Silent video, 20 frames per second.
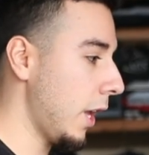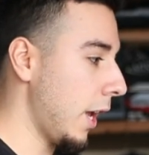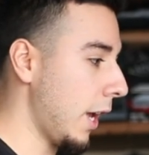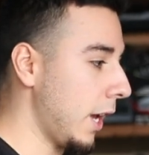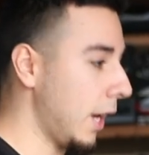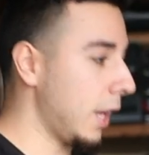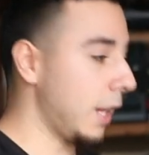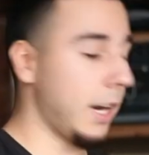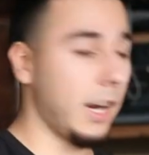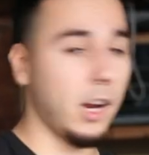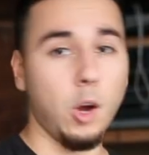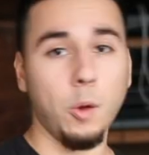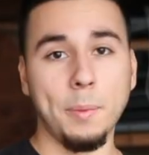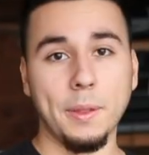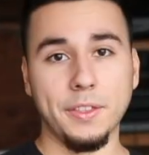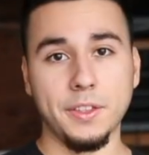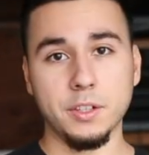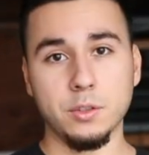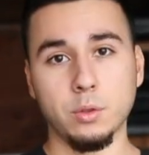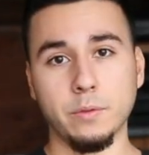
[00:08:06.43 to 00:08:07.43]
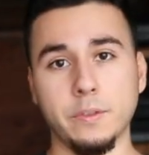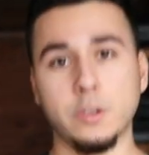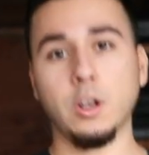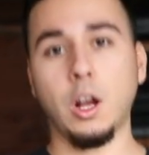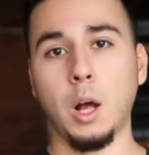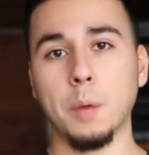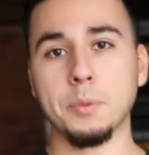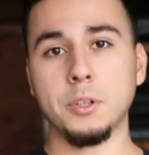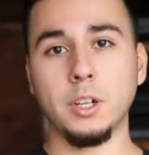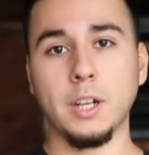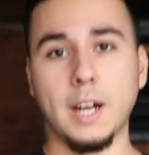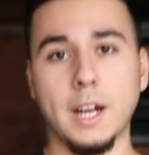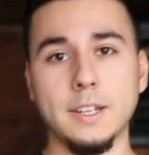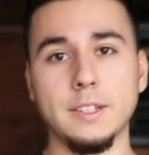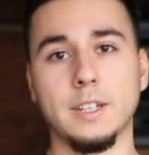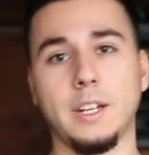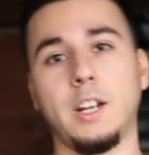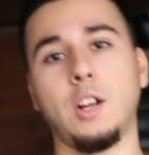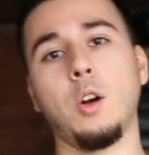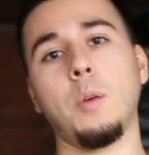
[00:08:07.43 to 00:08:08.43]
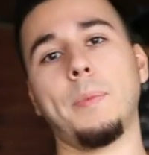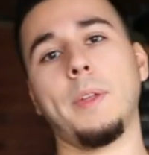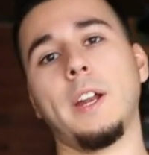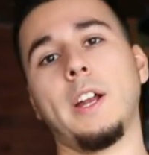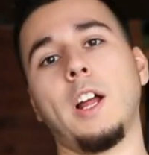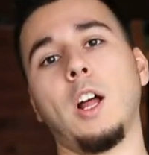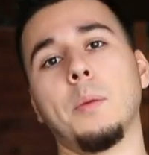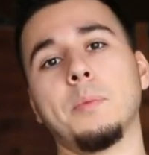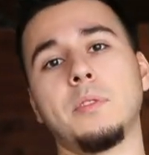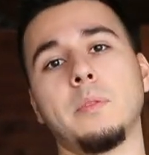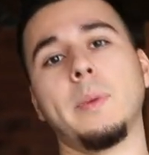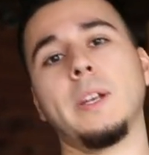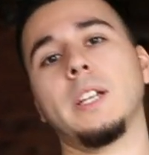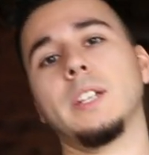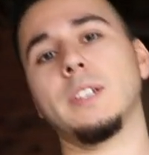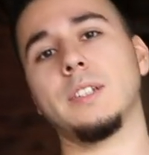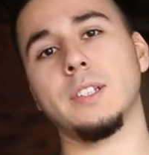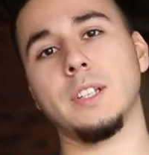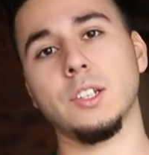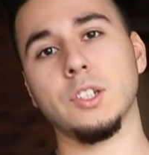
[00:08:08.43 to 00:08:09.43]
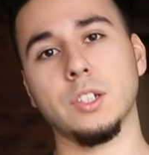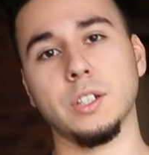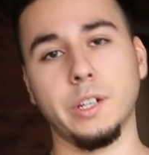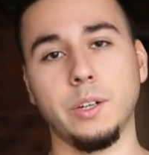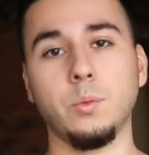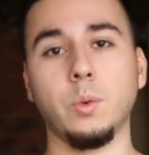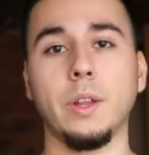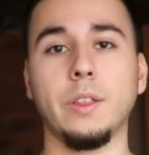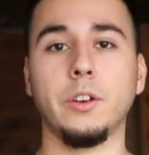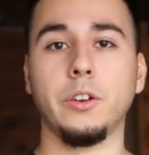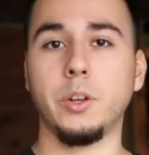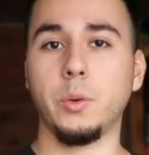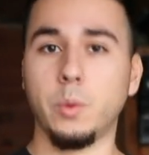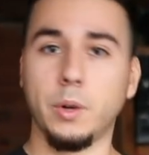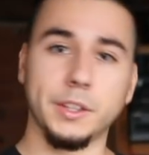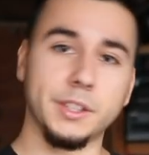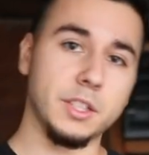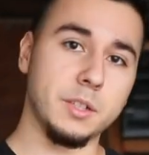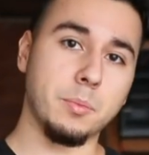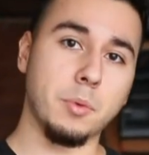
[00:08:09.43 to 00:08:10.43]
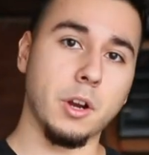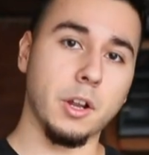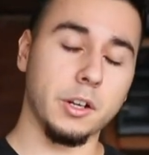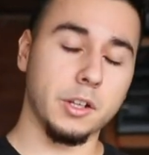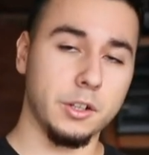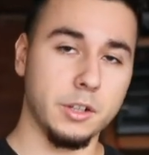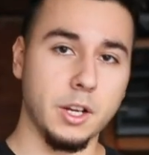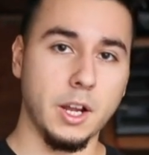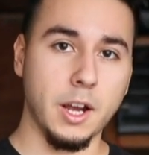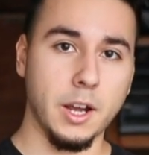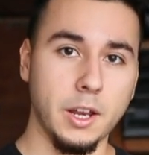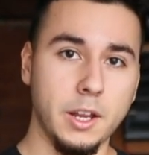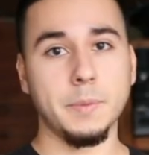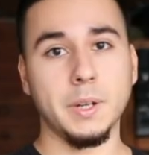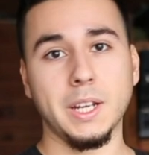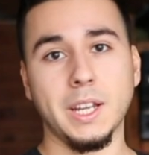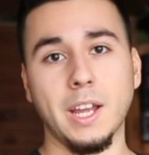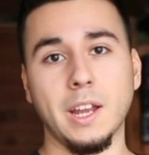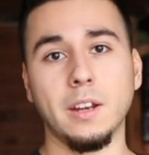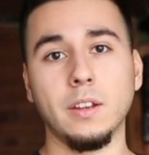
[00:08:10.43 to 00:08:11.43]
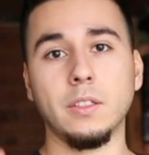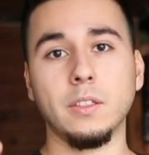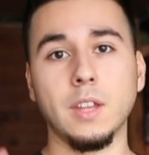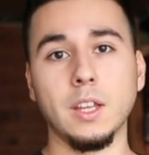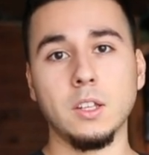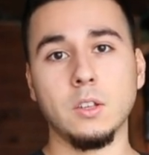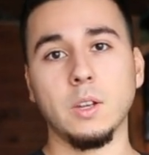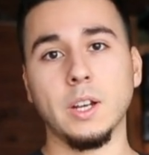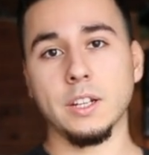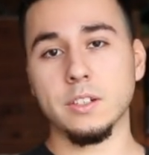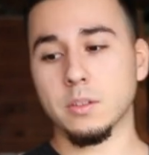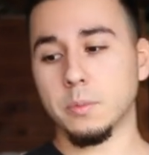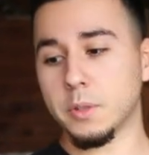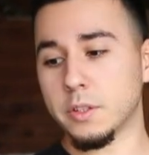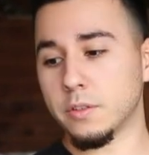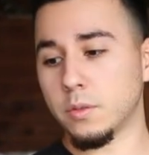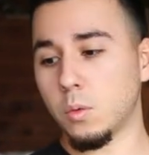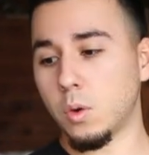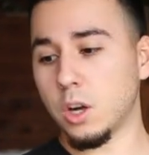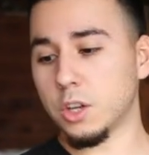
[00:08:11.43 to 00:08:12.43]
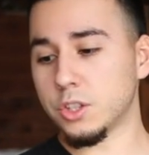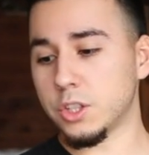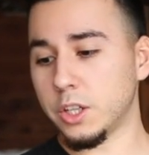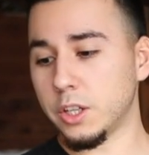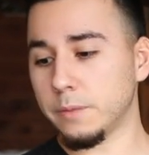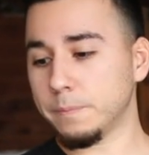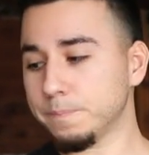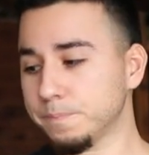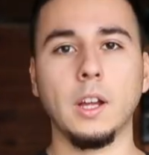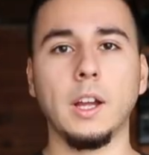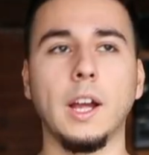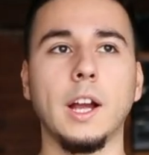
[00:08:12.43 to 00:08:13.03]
And I hope that this review helps you guys, and I hope that it helps you make a decision in whether you want this product or not. But again, thank you guys so much for watching.